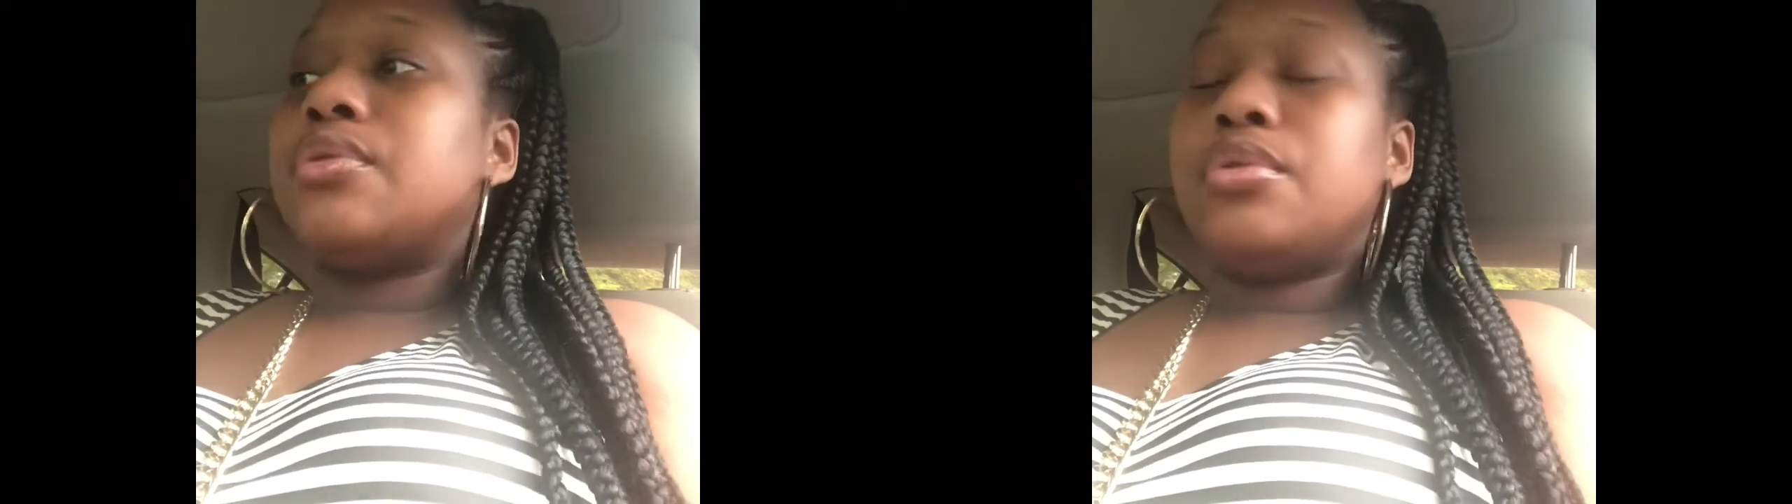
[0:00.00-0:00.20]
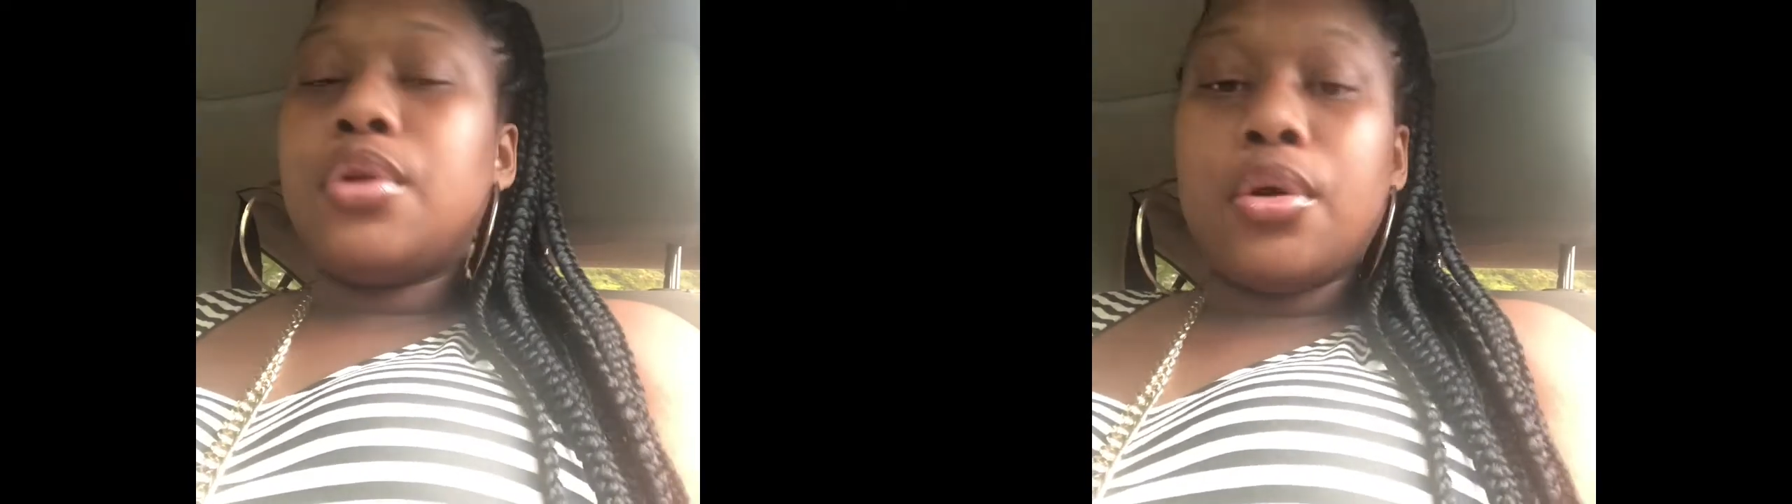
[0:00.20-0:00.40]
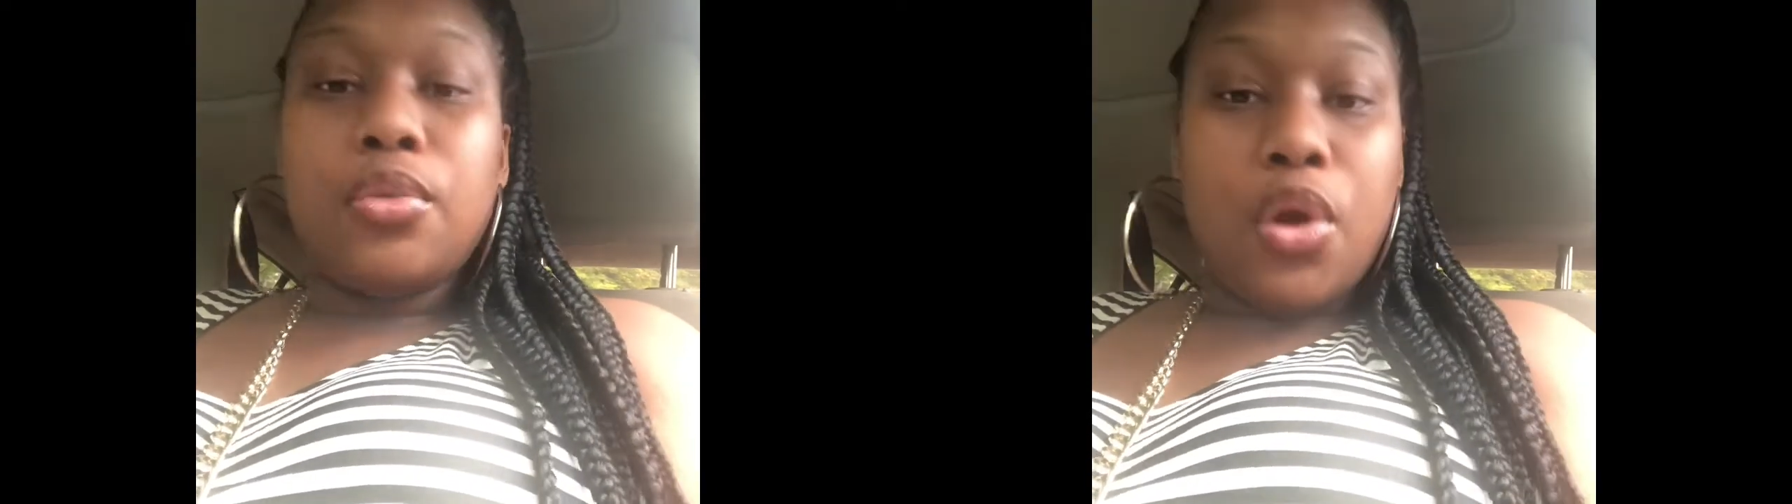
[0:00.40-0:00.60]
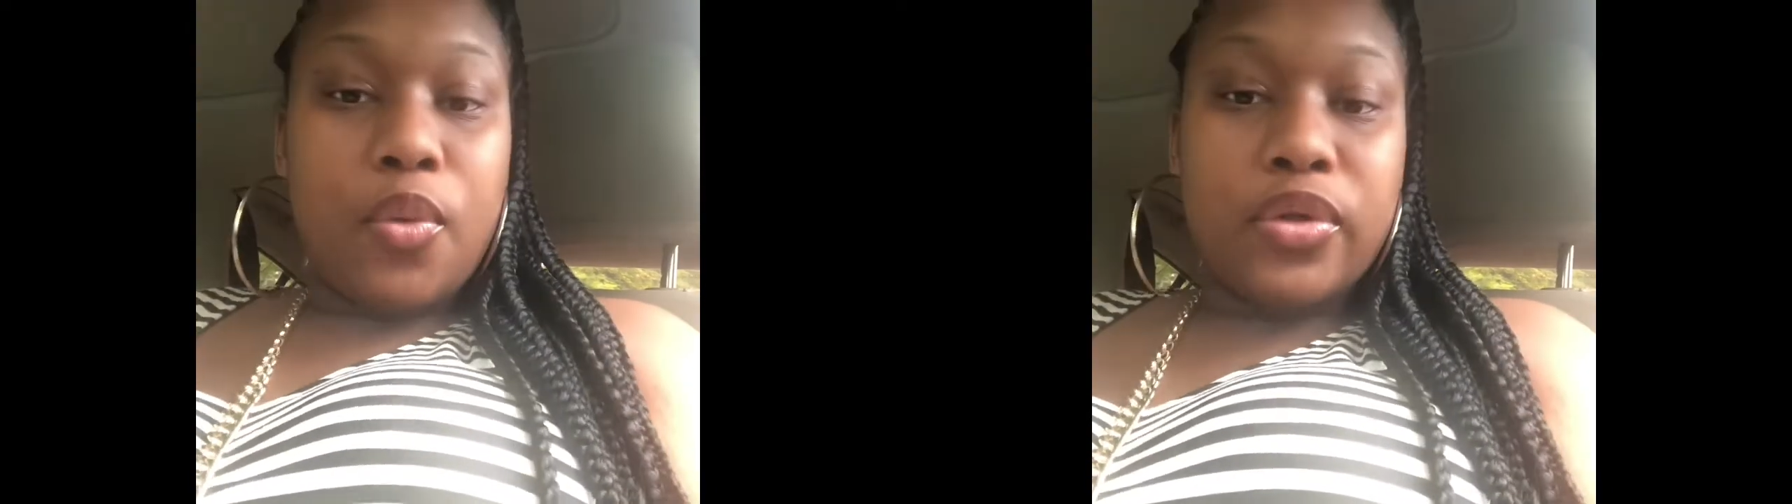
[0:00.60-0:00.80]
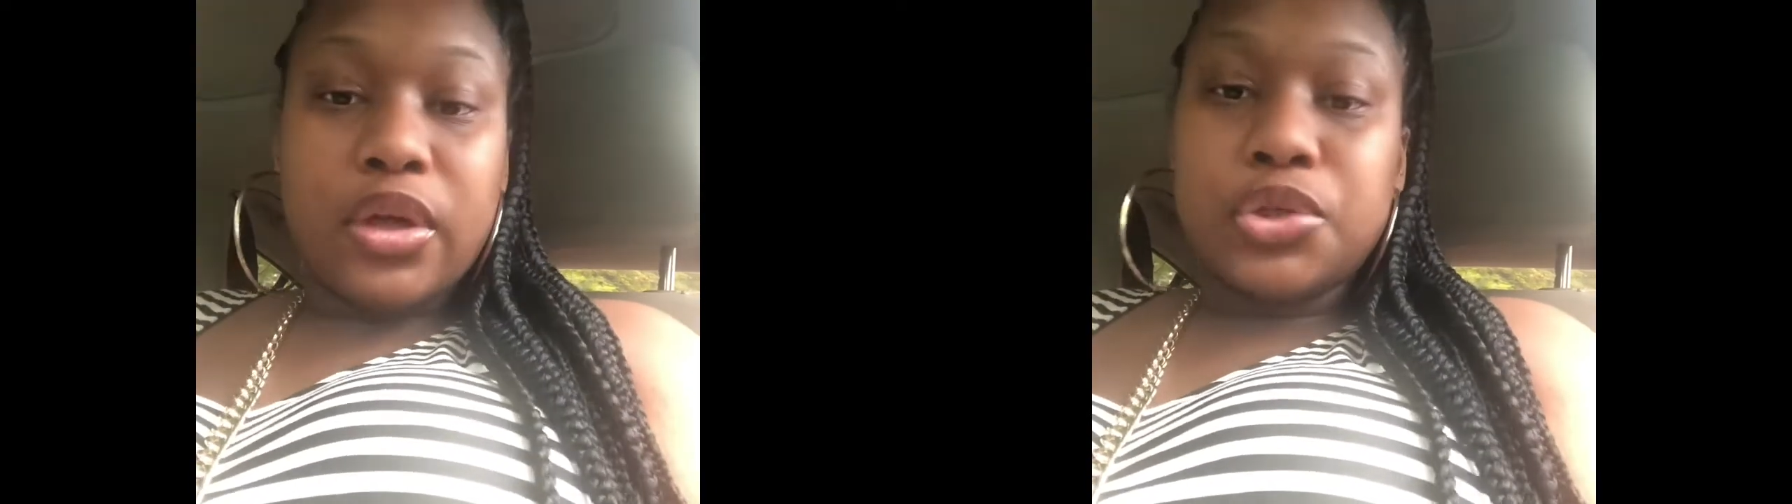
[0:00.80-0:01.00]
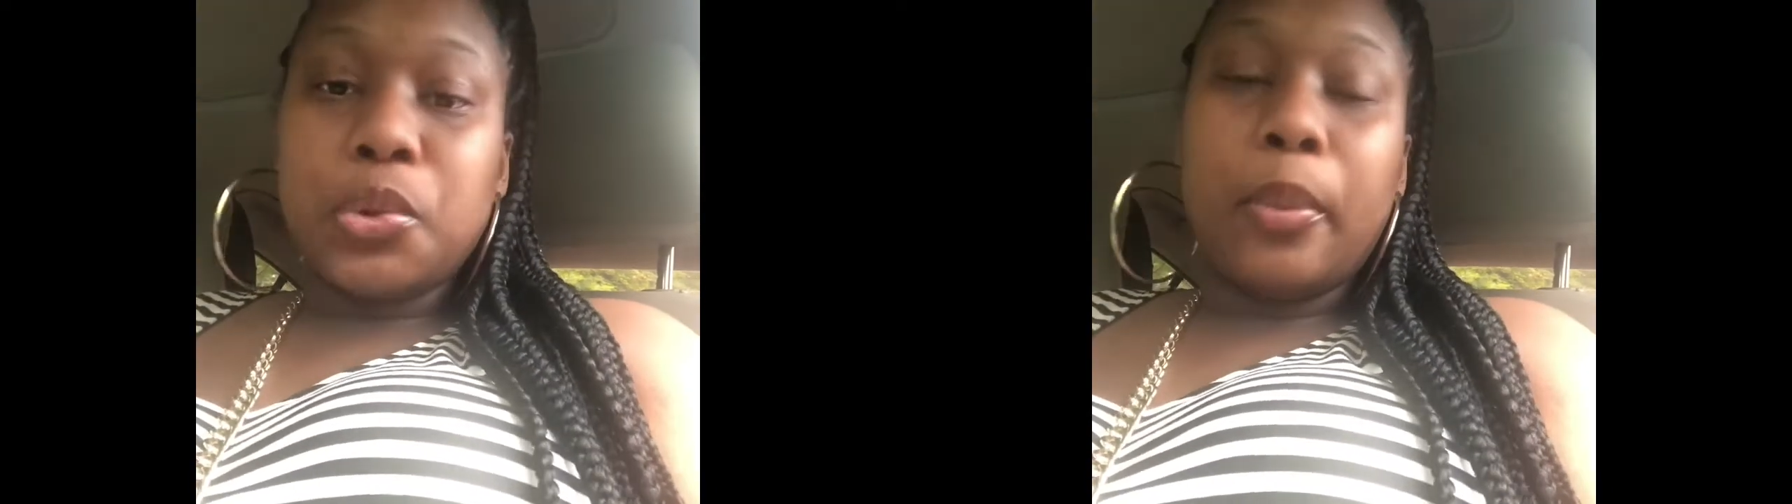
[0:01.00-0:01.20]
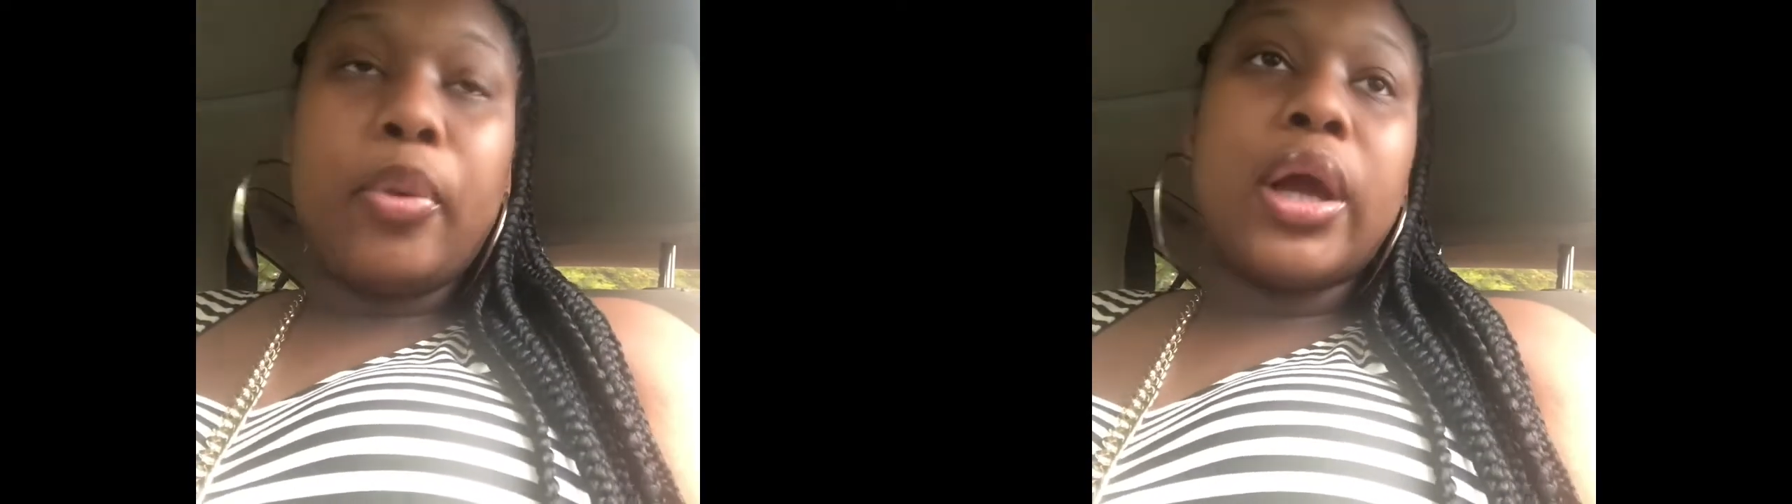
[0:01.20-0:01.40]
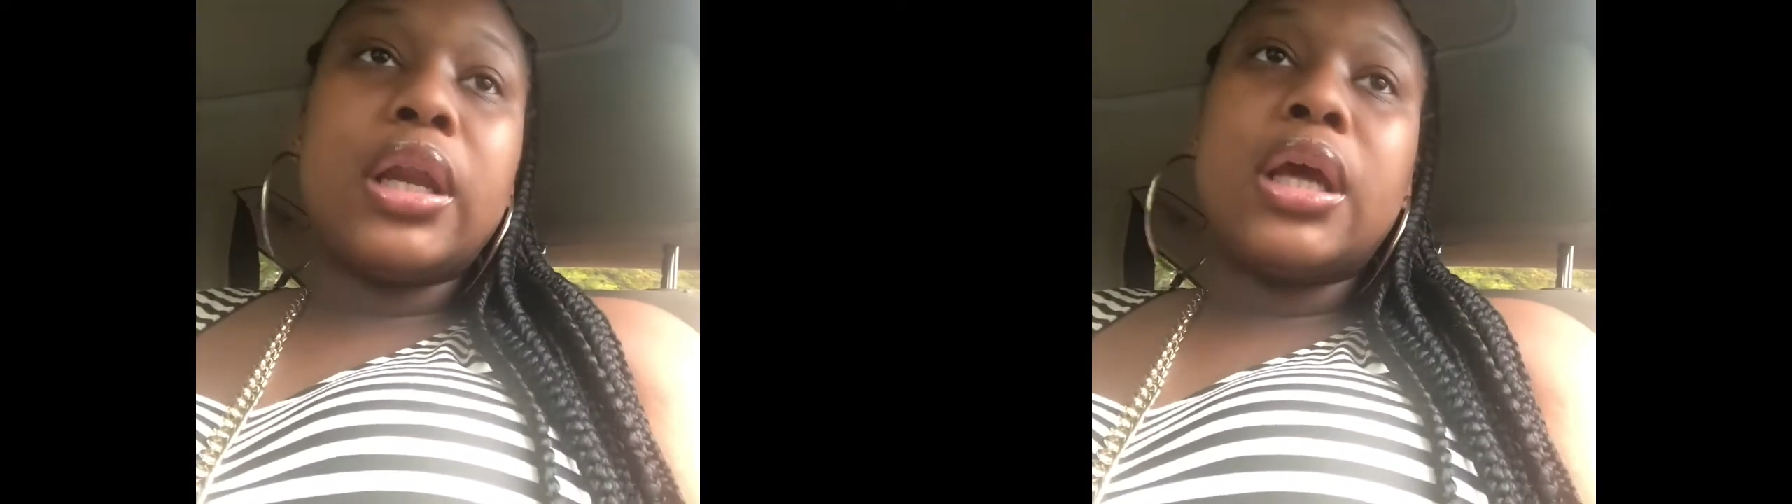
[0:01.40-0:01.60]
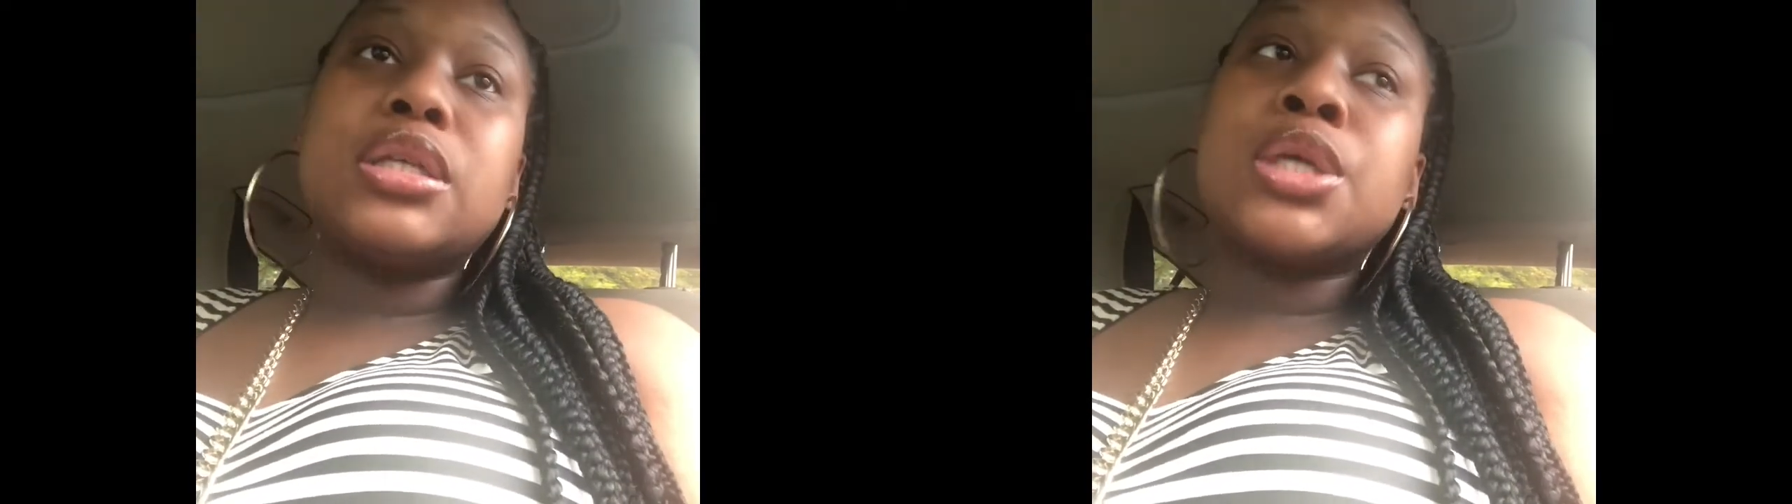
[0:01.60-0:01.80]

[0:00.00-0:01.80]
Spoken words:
knowing that you were pregnant.